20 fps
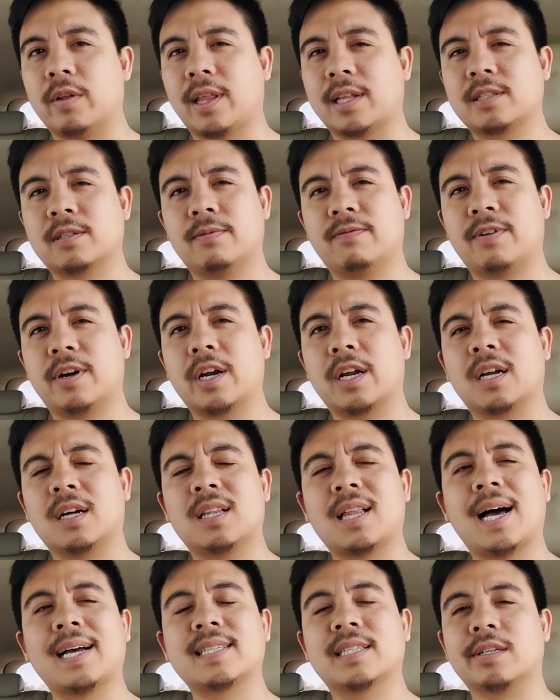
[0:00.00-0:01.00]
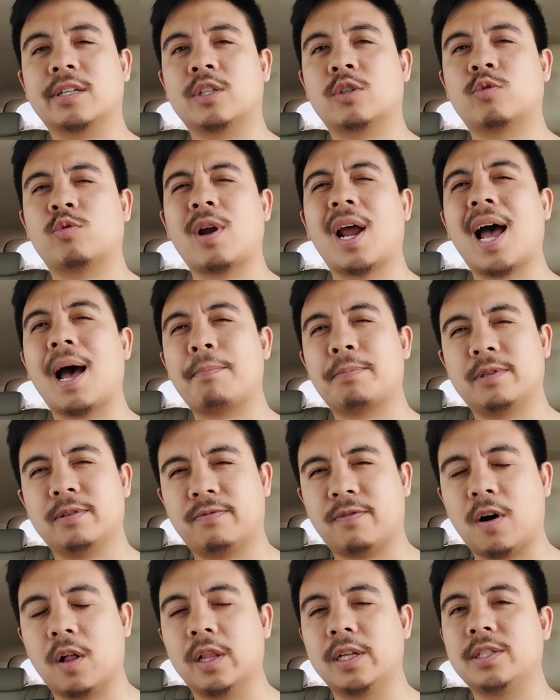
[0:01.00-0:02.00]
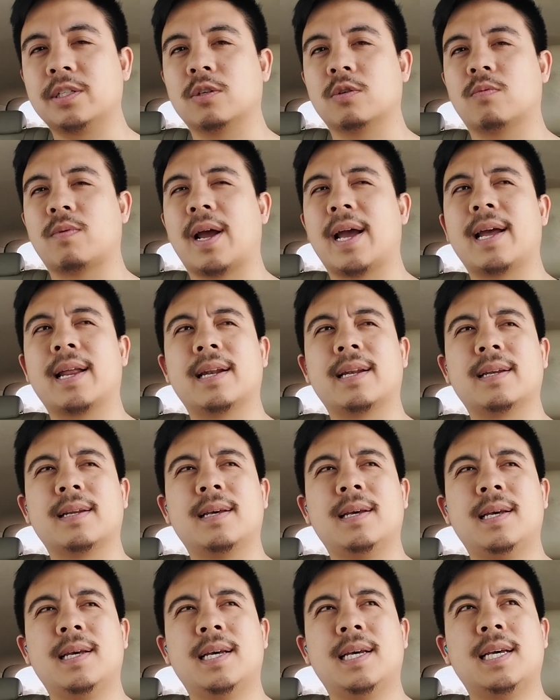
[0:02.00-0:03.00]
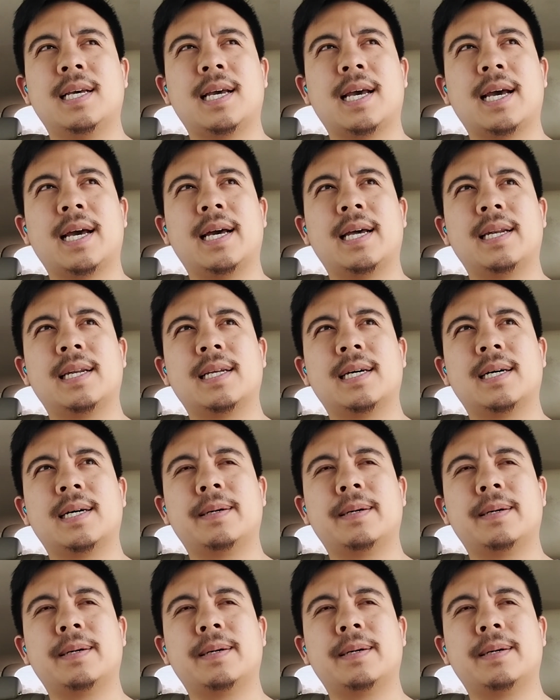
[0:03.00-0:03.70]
That's a very classic trap to fall into, right? And